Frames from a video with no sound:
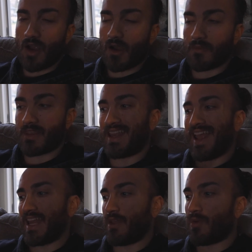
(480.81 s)
carb, and then
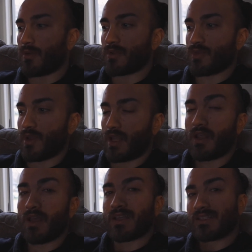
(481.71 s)
anywhere between
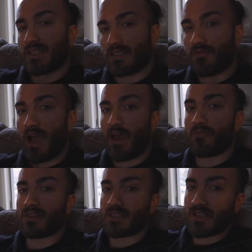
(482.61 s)

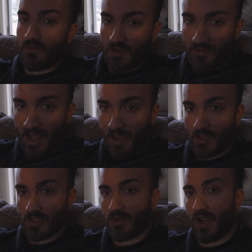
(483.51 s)
65 to
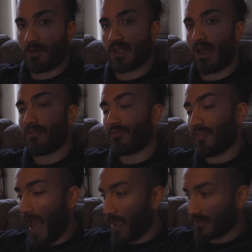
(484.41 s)
75-ish grams of
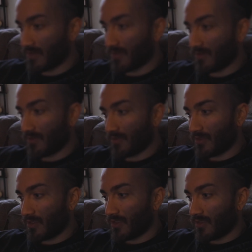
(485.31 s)
fat.
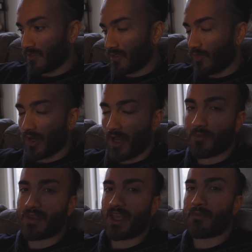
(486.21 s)
We're
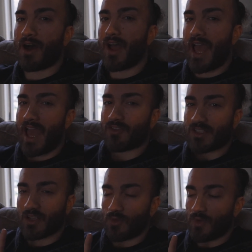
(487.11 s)
gonna update about every
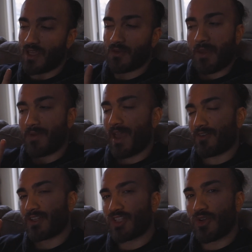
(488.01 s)
single week, maybe
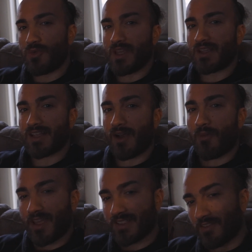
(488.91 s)
every 2 weeks on
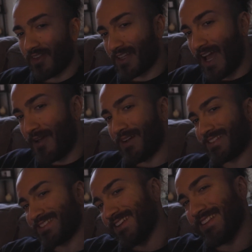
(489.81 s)
weight, stuff like that. My
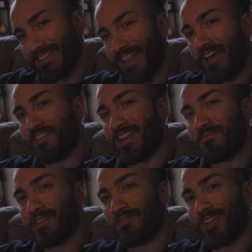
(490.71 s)
son is laughing
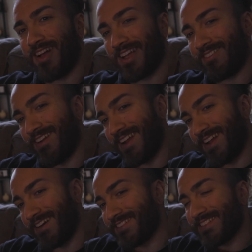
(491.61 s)
at me vlogging right
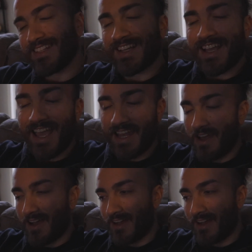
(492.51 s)
now. And